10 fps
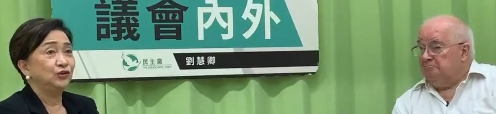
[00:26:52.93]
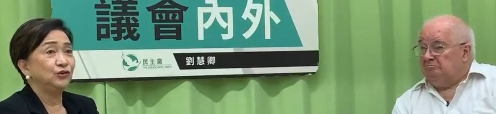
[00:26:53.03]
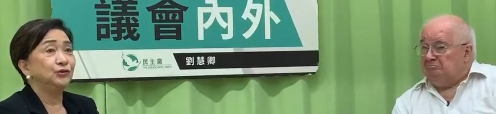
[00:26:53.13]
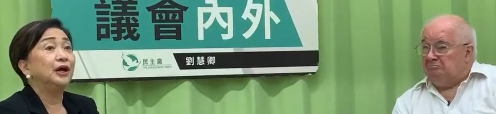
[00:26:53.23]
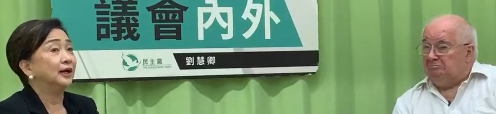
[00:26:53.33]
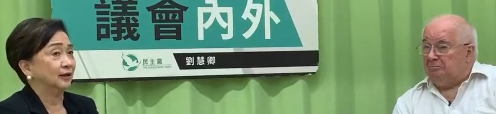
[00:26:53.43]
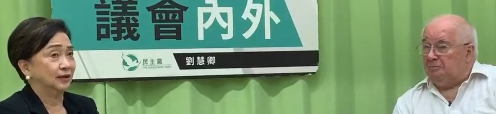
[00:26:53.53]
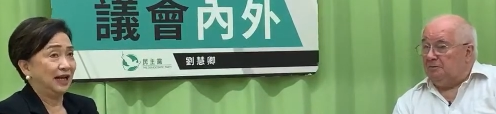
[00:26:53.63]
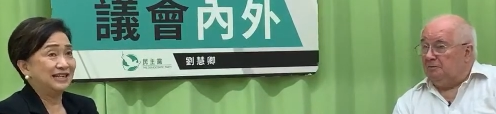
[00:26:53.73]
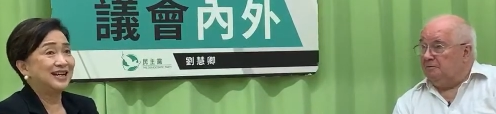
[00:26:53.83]
Speaker 1: to uh,
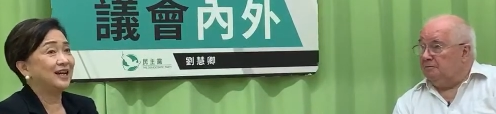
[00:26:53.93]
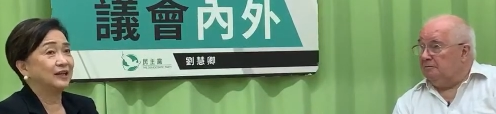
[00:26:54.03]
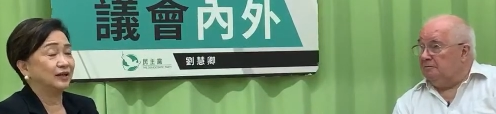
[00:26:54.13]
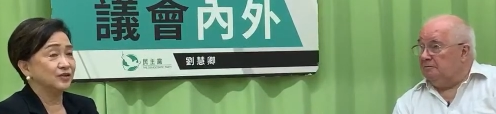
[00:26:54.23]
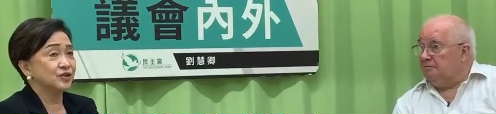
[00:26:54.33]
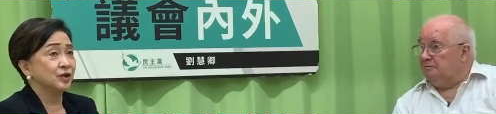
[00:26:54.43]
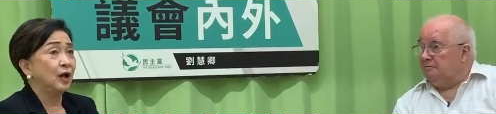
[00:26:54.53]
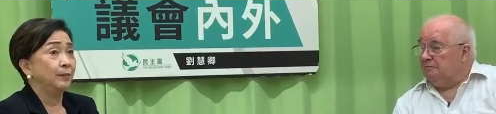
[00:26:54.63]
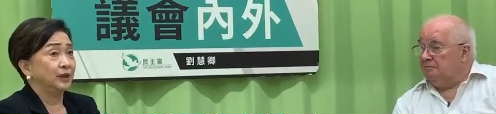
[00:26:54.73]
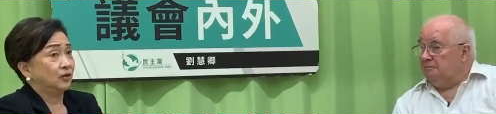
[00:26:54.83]
attack us.
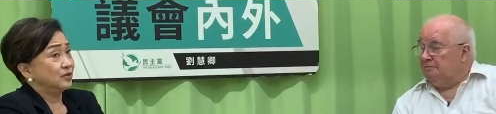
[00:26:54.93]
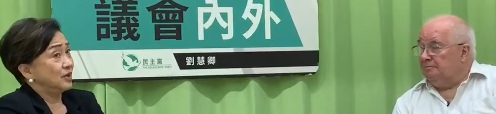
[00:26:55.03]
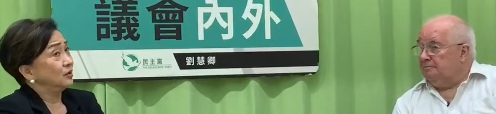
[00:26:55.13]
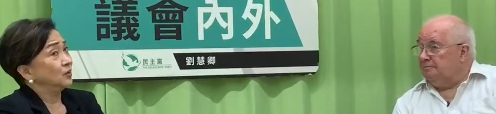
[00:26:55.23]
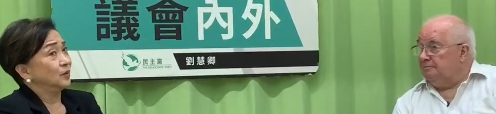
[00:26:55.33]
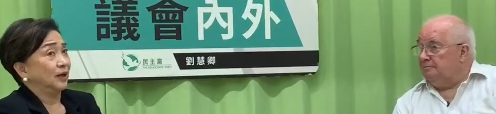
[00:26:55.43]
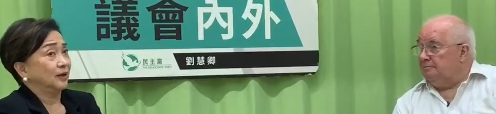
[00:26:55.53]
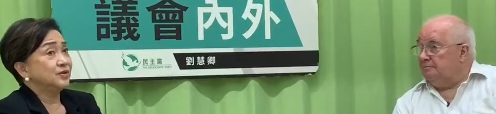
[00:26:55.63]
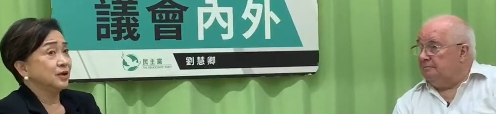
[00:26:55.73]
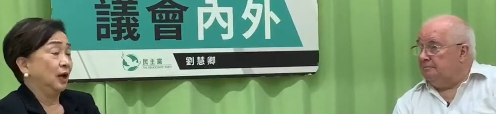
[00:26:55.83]
Because
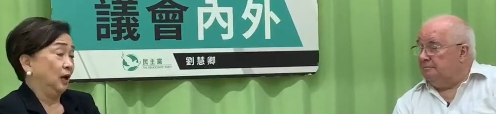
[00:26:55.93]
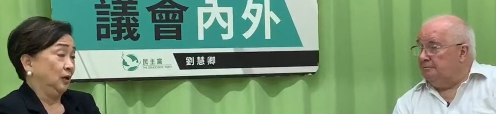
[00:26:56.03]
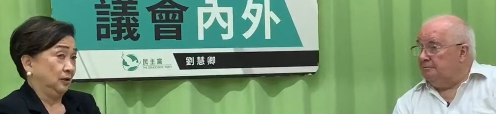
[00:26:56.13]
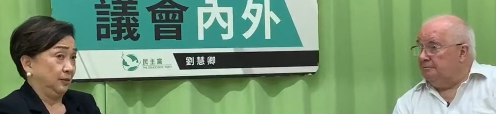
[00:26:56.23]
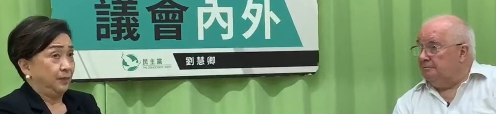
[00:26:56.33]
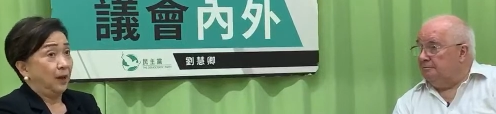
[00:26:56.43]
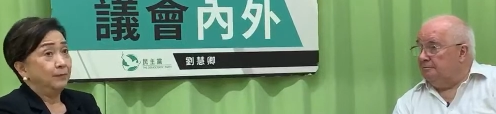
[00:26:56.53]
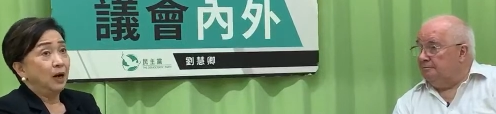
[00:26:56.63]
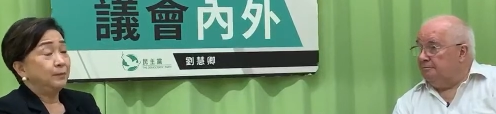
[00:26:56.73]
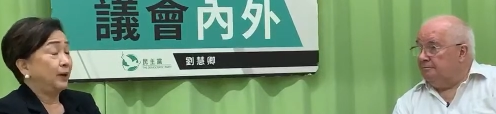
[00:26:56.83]
otherwise, the,
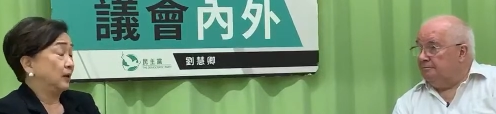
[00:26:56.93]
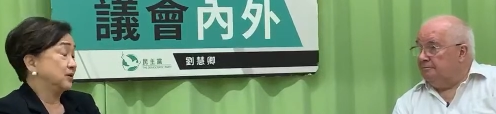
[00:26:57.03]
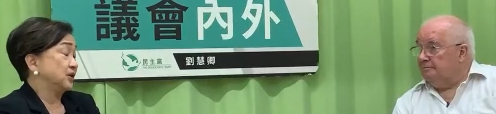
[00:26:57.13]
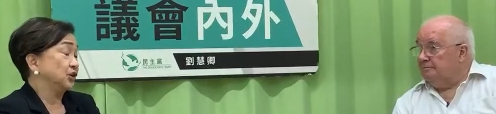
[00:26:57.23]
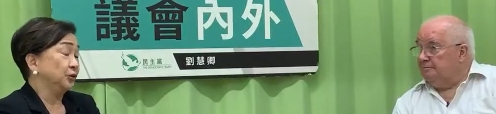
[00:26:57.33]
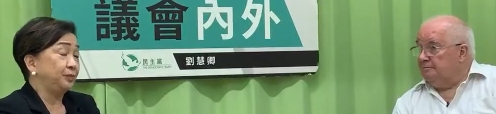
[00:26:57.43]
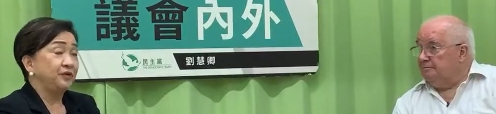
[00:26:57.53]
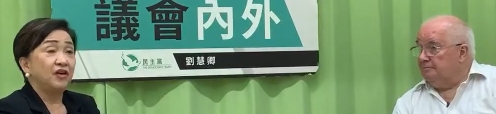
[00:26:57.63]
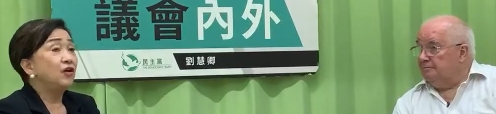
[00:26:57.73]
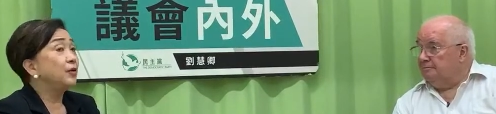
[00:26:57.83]
my party could
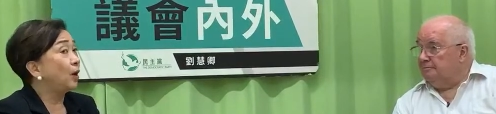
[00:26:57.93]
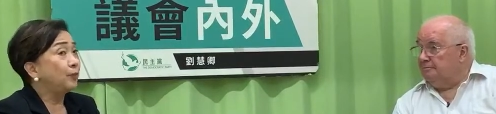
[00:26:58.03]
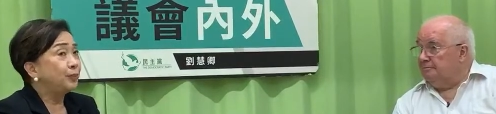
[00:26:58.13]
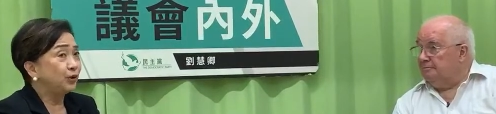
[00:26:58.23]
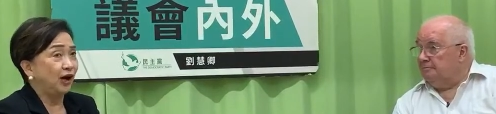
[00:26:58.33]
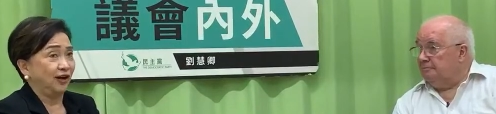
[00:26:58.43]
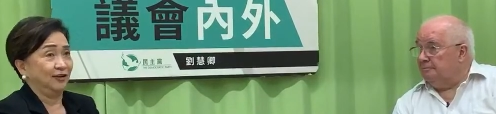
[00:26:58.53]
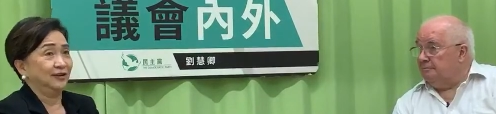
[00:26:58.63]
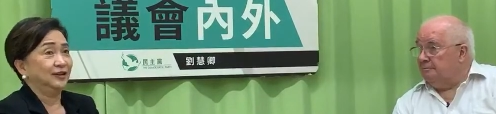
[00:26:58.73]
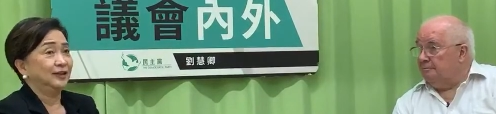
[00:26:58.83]
be very
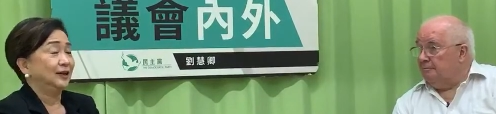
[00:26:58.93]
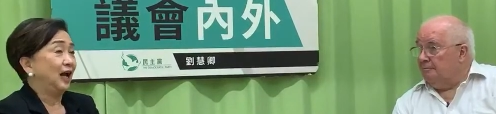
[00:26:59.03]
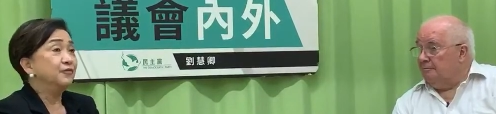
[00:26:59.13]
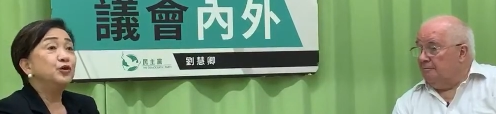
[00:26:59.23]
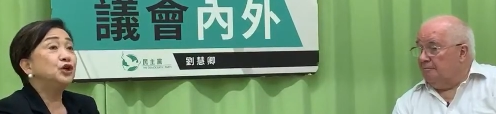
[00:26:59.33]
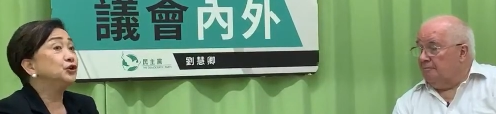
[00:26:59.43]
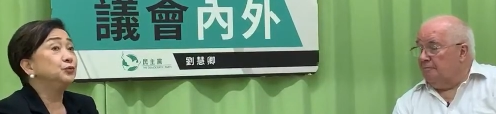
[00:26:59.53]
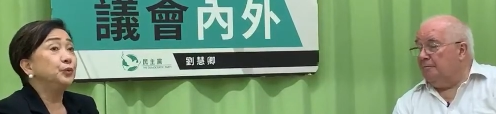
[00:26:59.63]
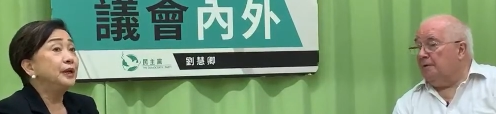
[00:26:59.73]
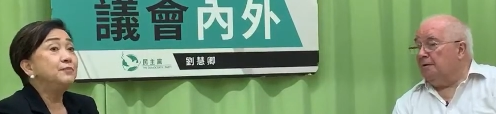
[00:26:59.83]
popular, and we
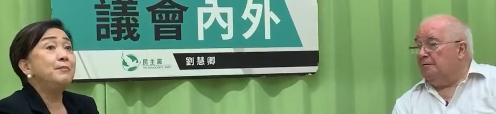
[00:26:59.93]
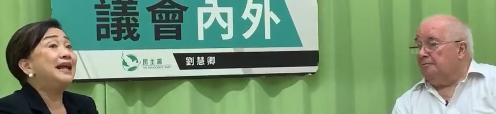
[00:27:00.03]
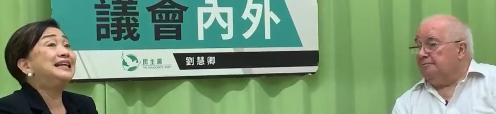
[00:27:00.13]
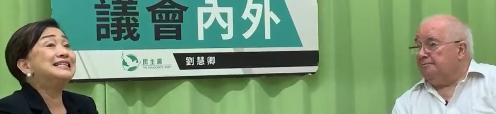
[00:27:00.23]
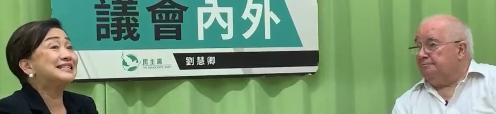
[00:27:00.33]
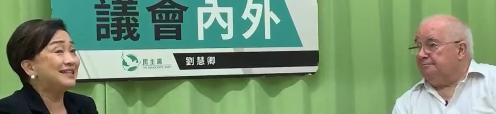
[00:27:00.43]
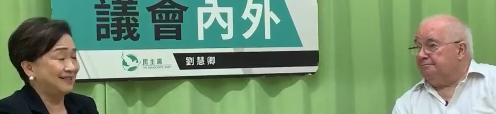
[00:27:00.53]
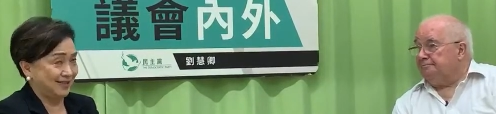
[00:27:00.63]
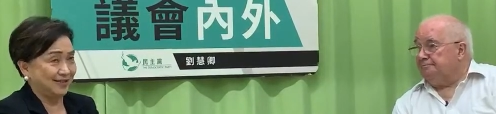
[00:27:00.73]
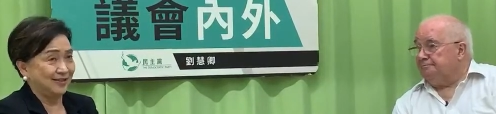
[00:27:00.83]
could win many
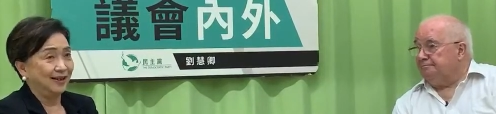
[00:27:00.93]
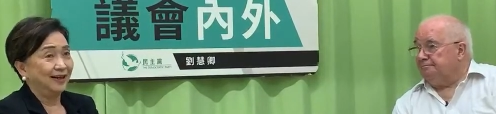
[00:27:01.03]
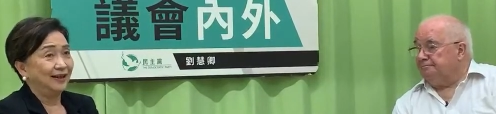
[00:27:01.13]
seats